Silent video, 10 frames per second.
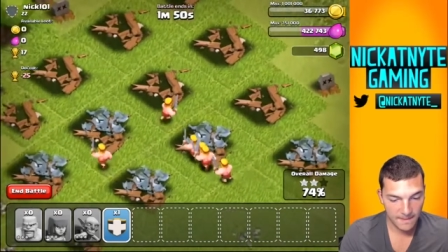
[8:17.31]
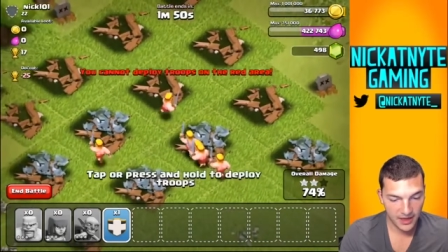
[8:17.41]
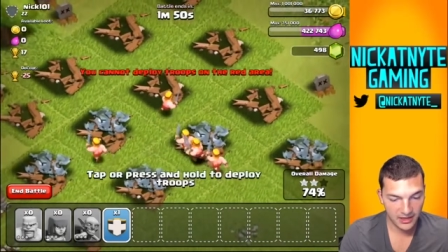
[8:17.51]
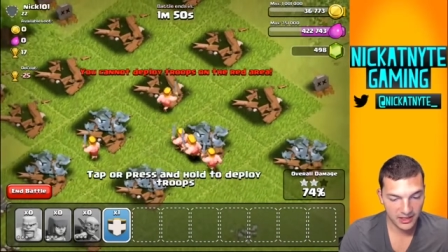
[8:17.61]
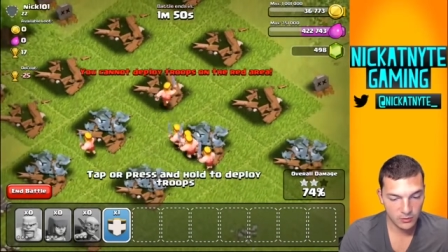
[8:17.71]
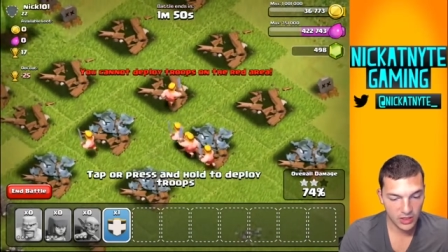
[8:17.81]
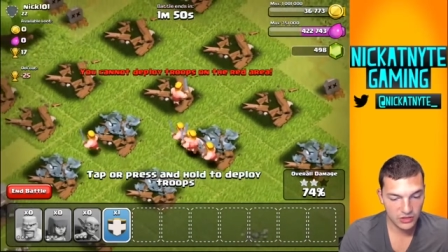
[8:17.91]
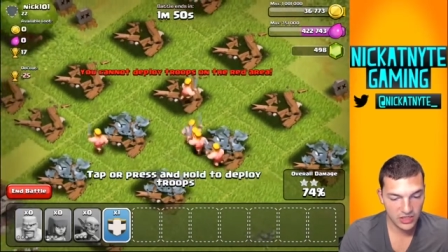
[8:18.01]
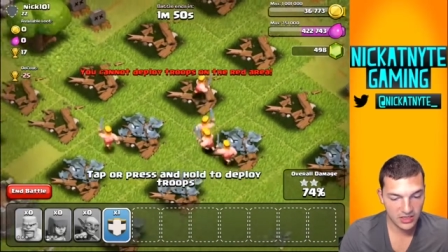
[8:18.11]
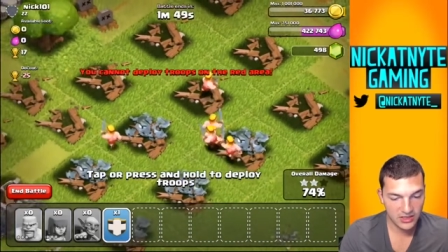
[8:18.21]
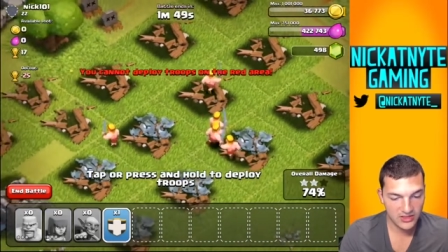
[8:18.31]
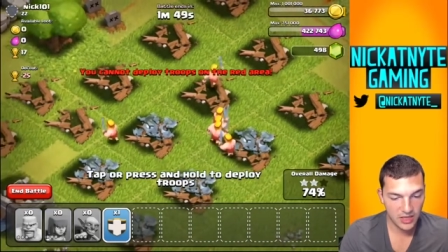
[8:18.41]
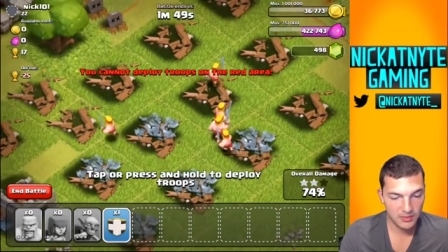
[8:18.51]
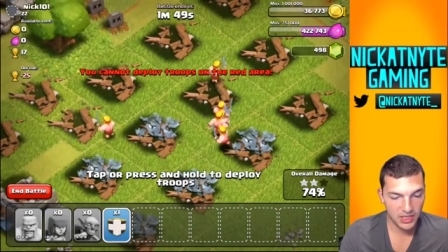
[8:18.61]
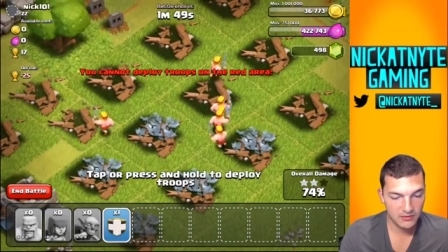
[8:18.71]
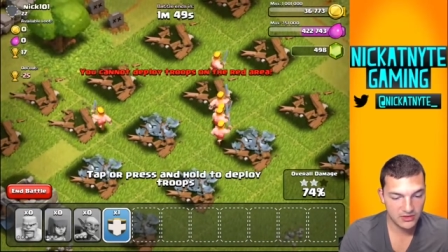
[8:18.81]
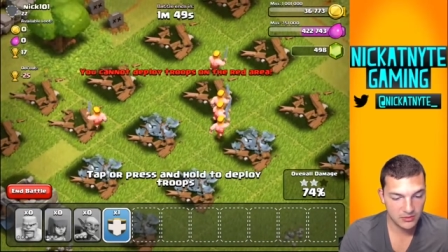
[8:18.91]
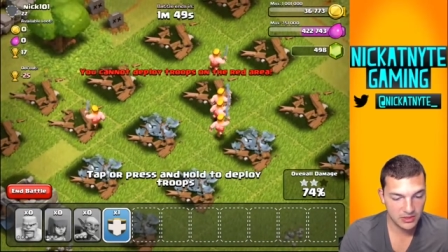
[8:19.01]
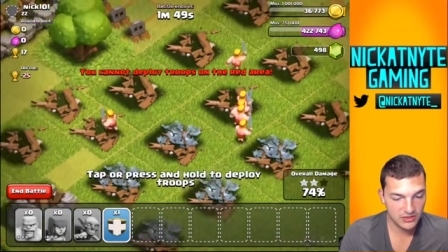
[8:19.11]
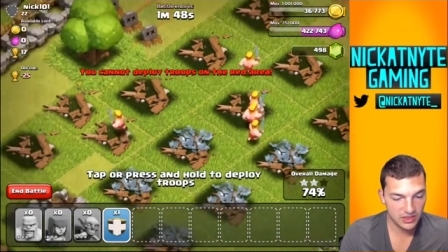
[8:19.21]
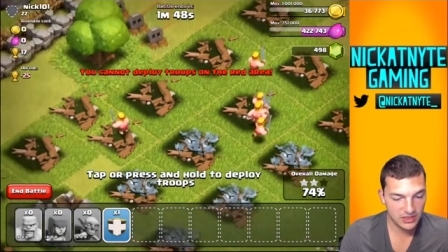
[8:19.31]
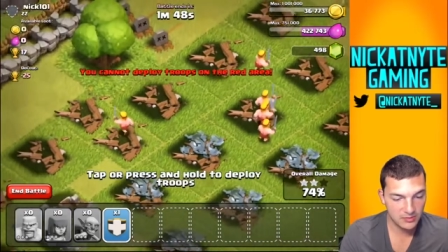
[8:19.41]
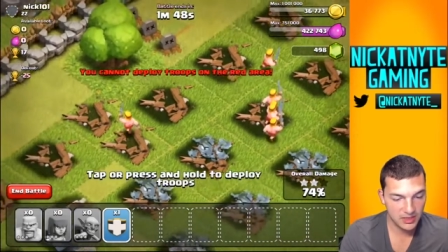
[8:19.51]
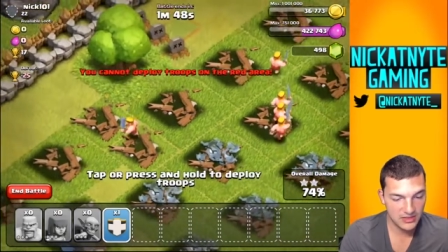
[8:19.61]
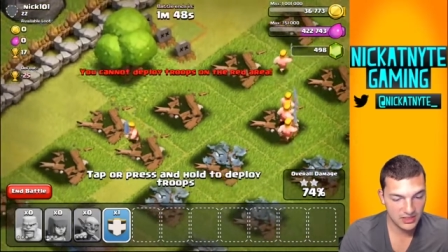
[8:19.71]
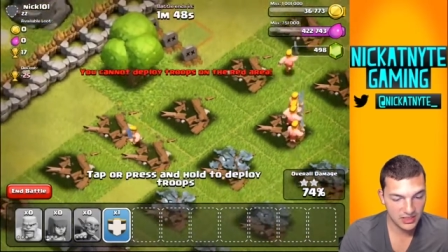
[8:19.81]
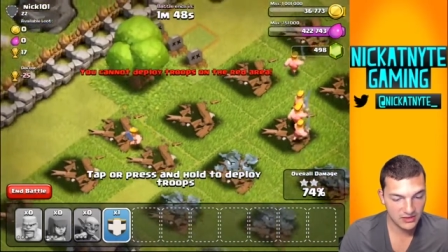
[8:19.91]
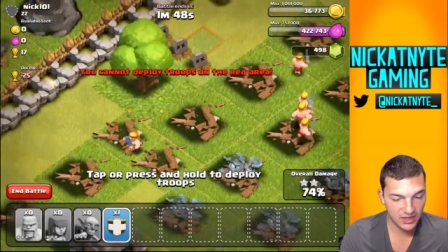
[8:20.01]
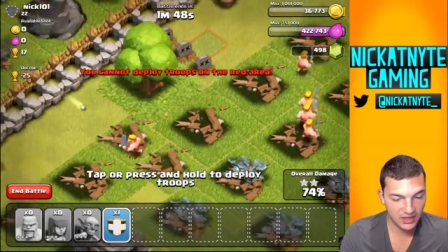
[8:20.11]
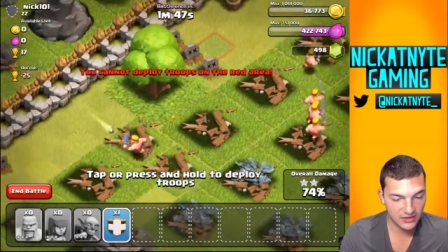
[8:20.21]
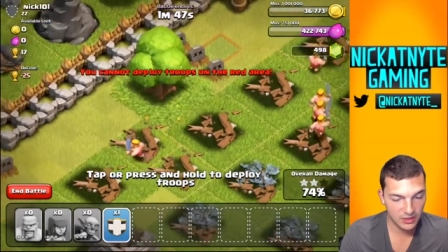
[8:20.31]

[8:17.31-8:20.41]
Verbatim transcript: I like watching on this iPad for some reason on these basic attacks.